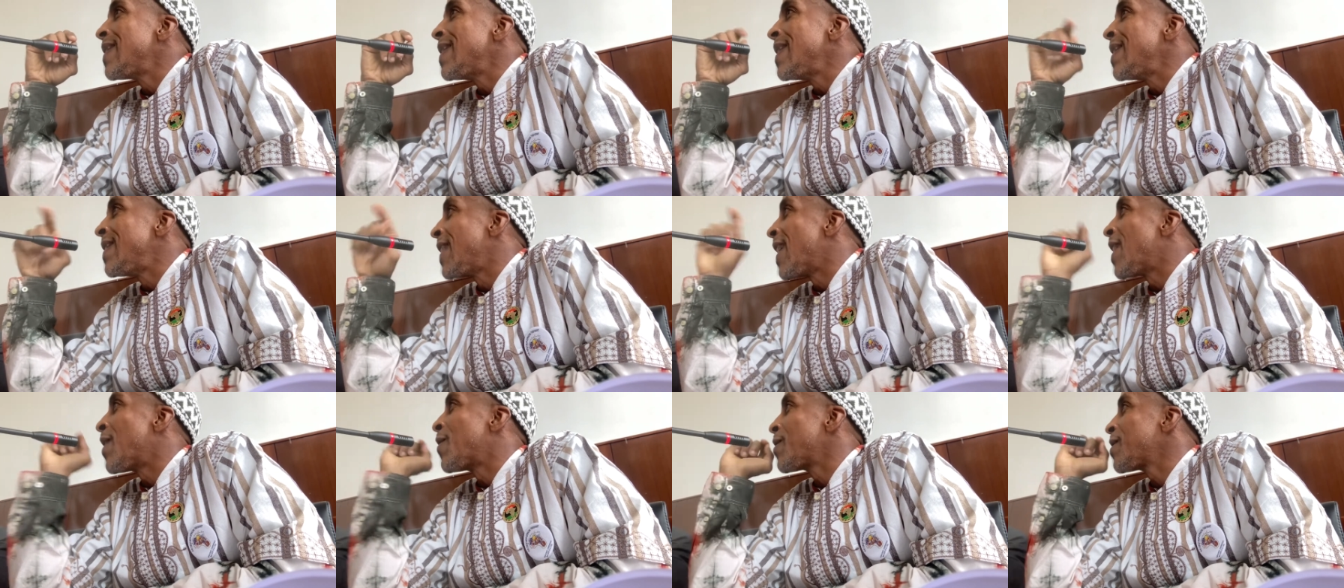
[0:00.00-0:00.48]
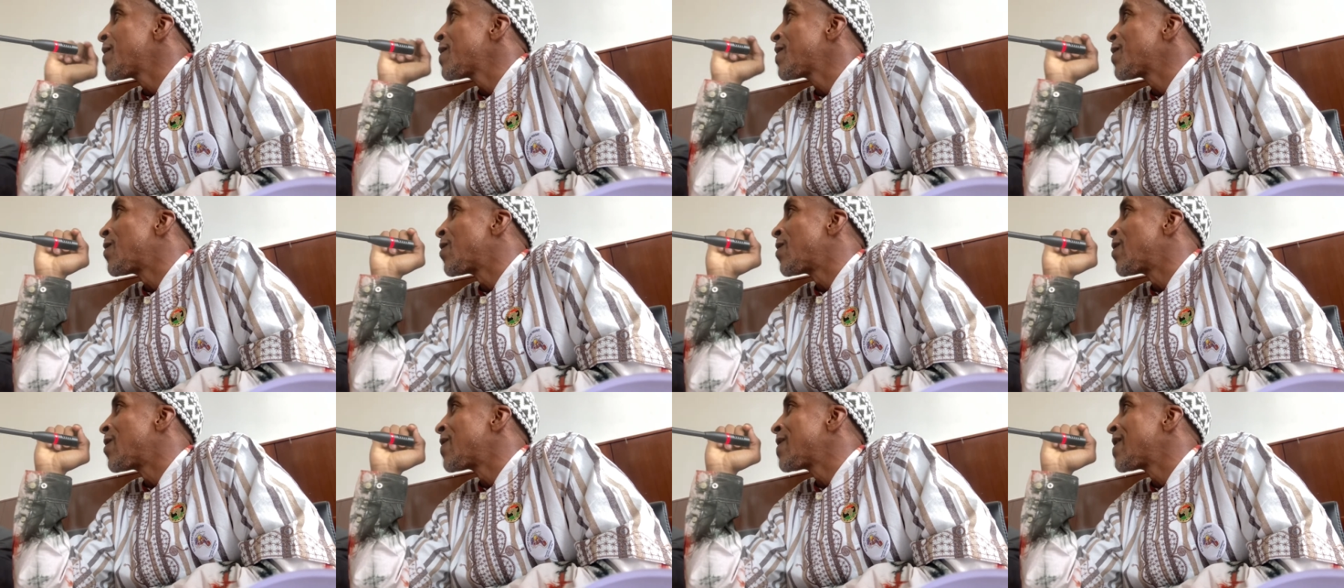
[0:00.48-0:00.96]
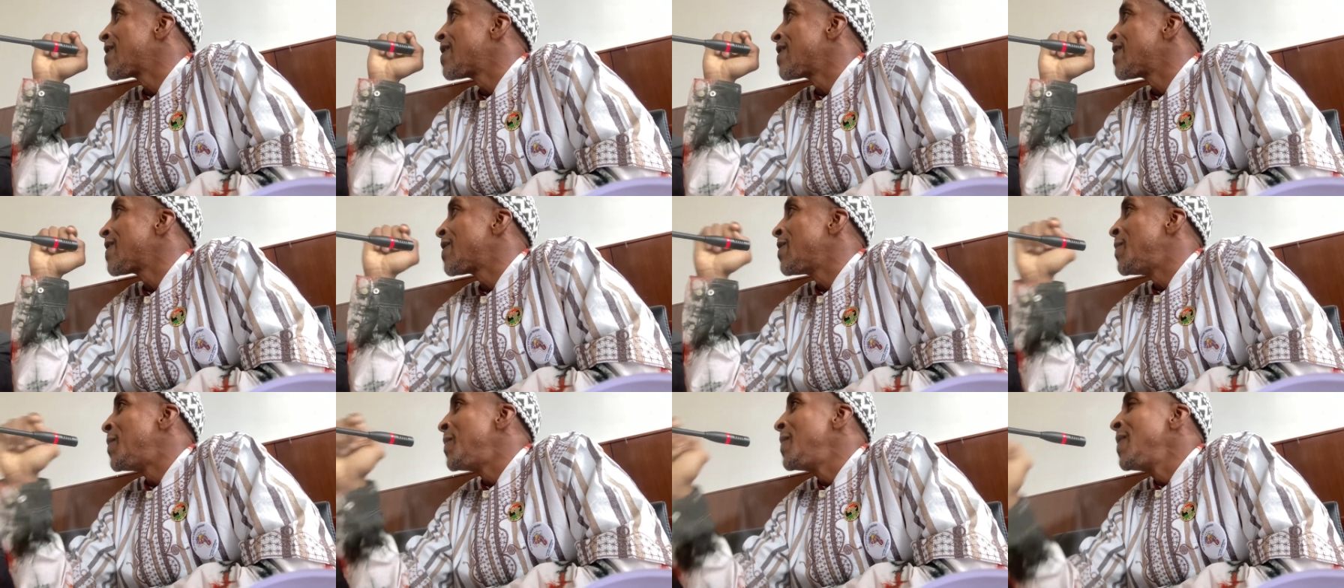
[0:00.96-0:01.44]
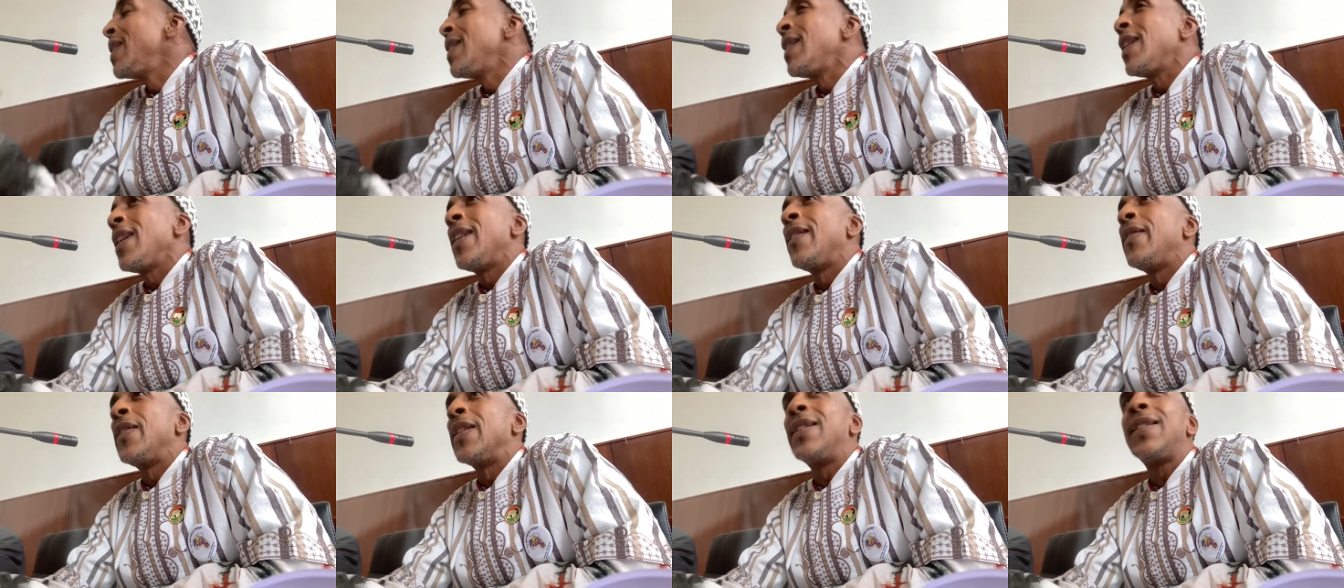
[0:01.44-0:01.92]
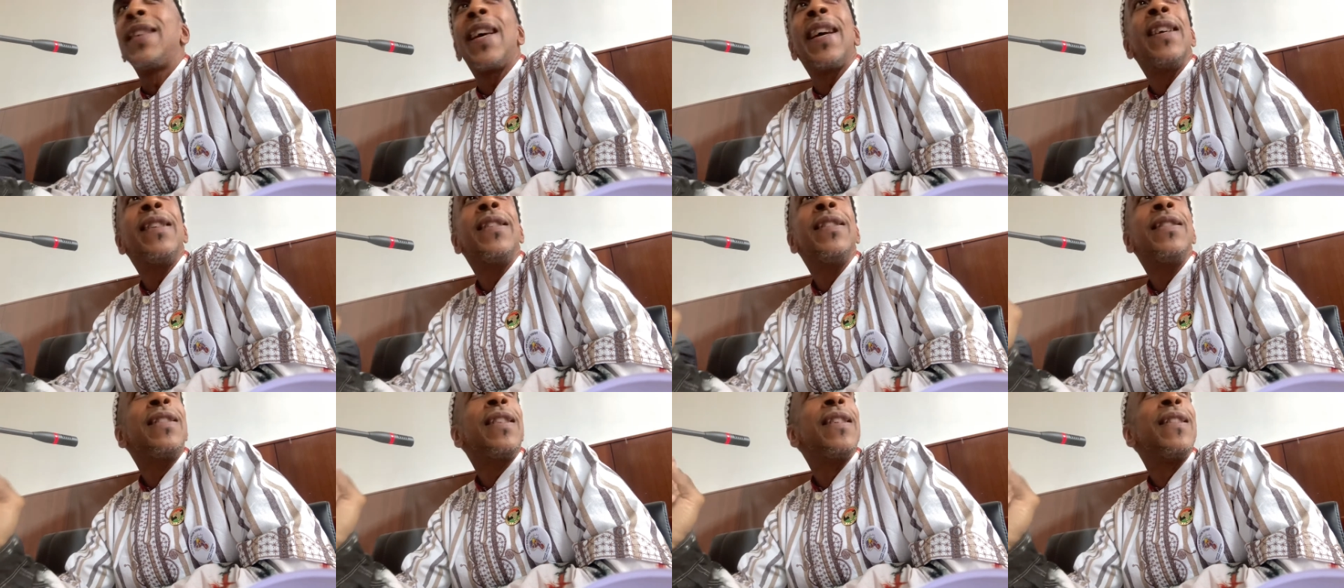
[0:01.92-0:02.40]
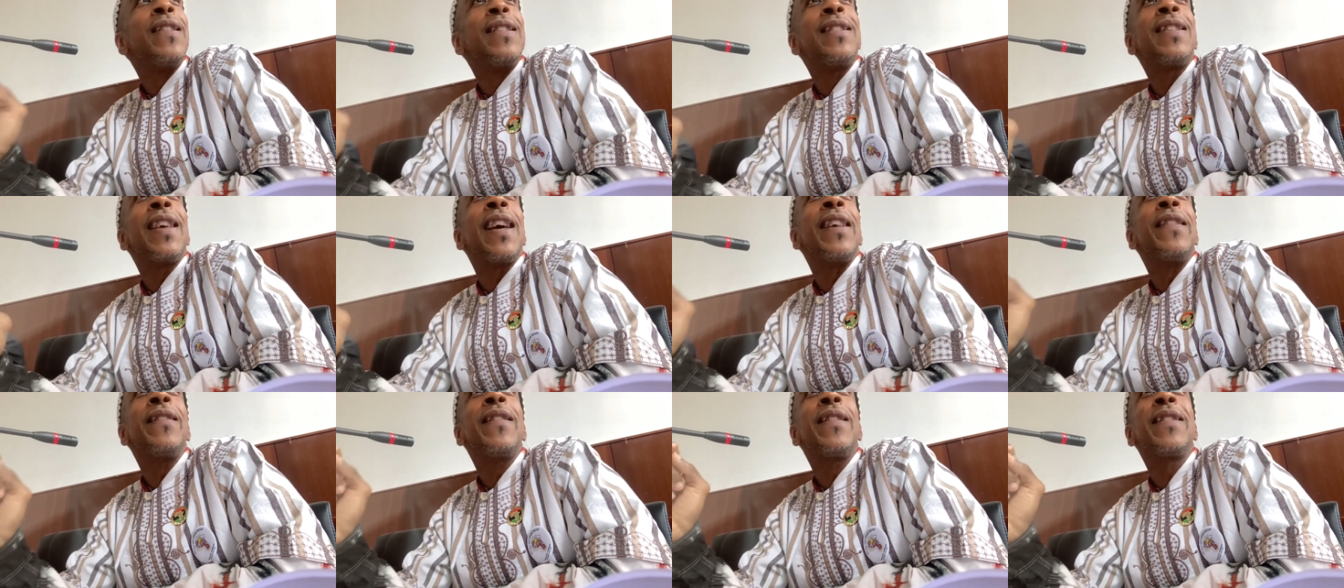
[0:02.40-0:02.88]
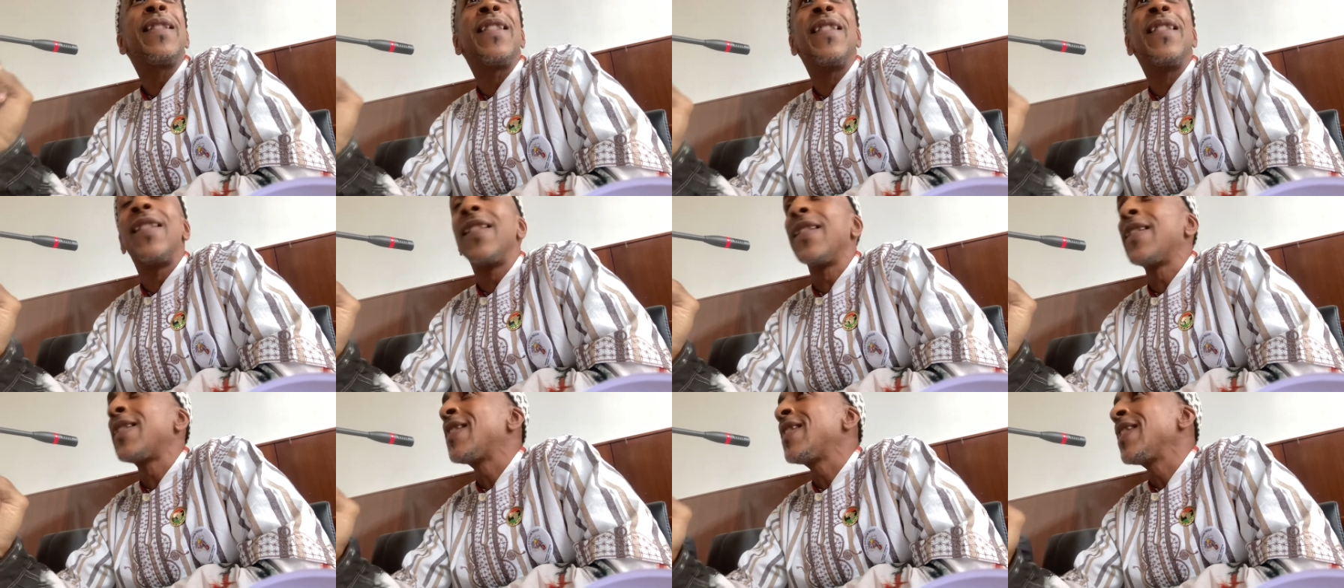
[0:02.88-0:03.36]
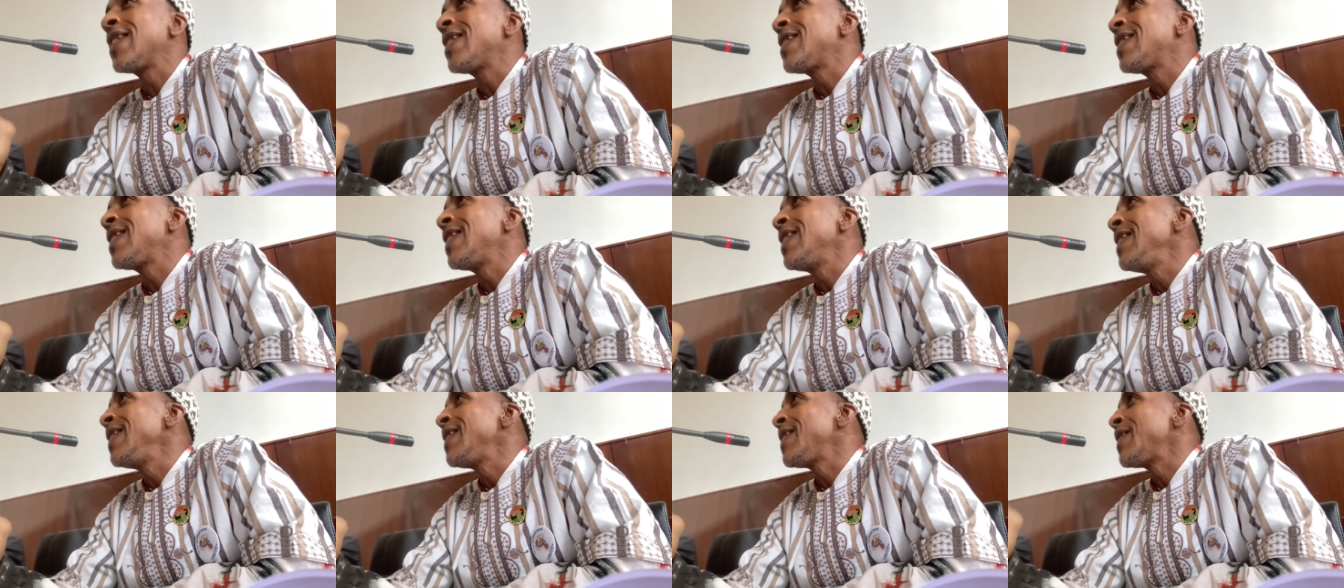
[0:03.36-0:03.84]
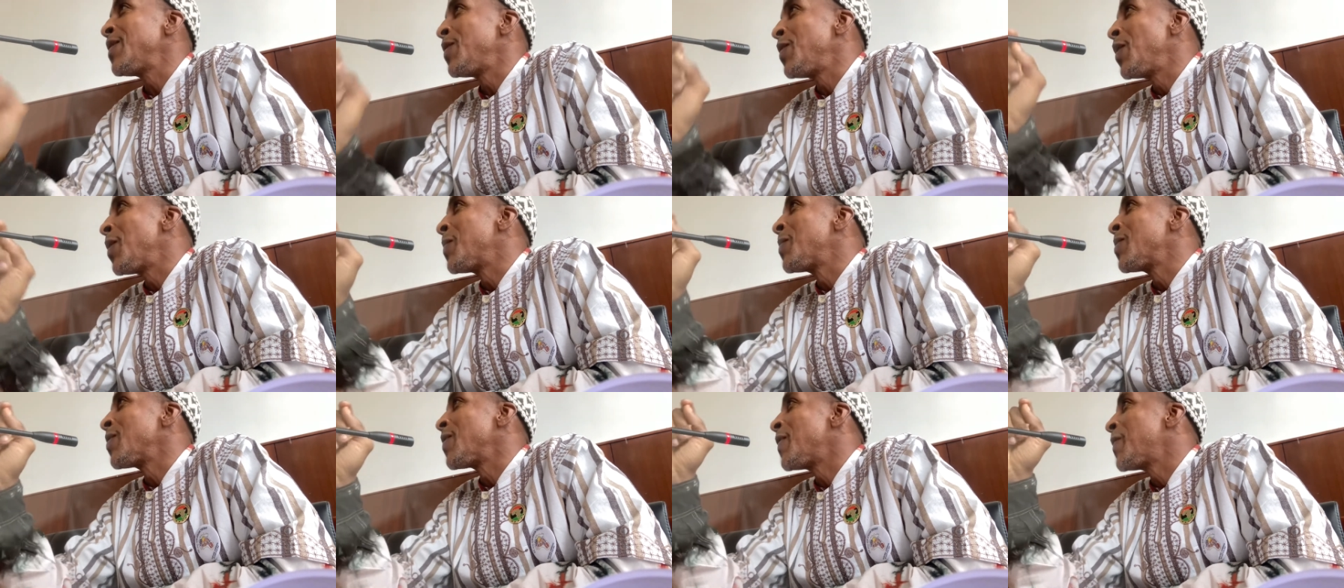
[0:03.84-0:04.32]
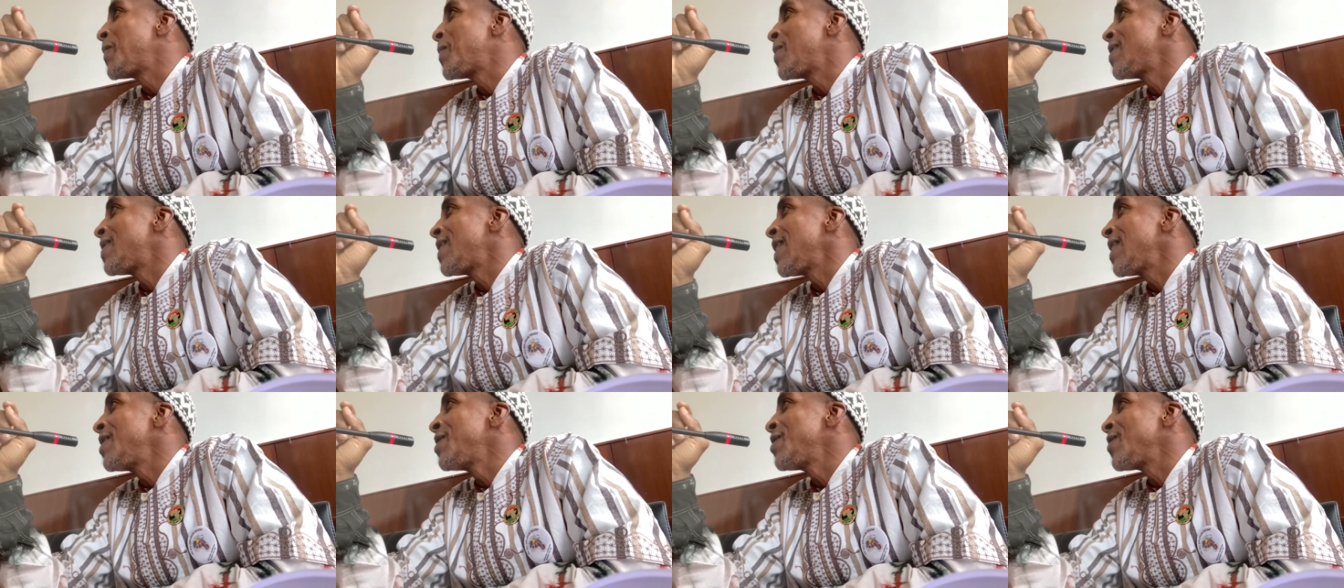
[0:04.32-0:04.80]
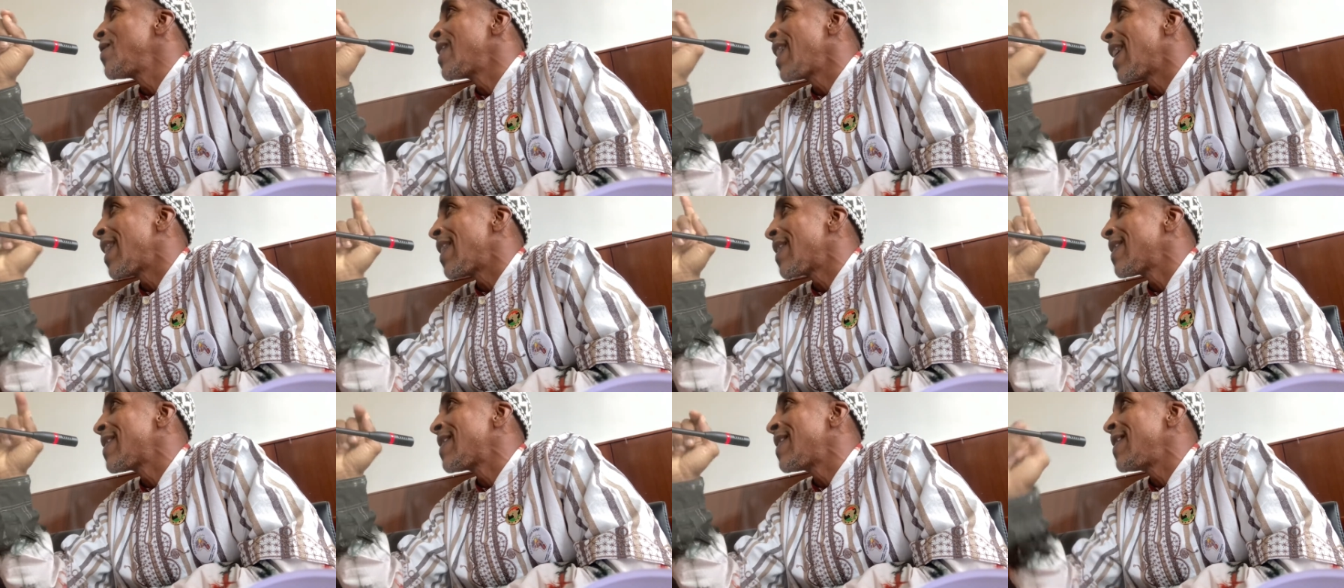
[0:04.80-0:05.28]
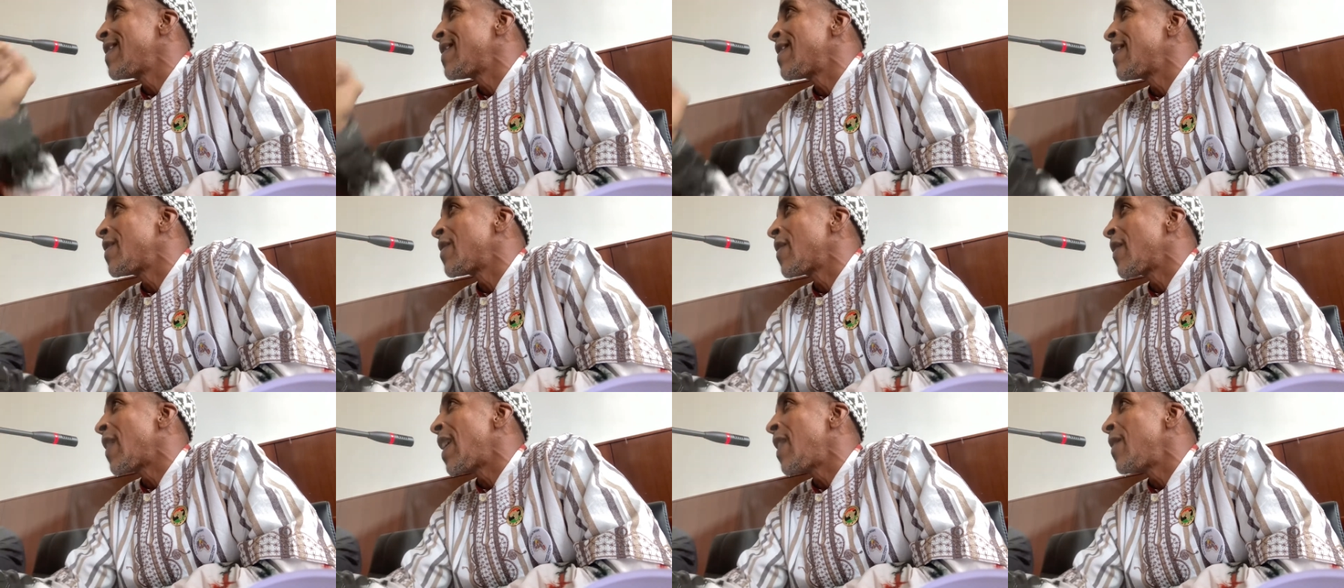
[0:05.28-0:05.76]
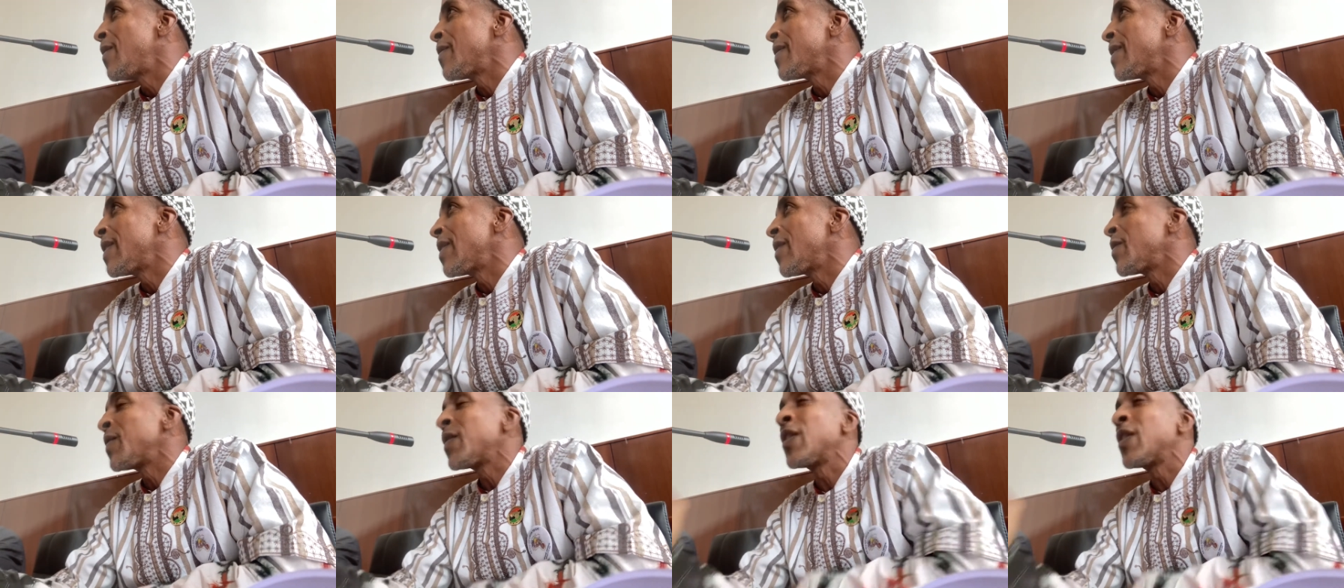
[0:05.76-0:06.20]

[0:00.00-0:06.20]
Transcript: in our solar system and the 10 to the 10th to the 16th number of potential galaxies that are out there.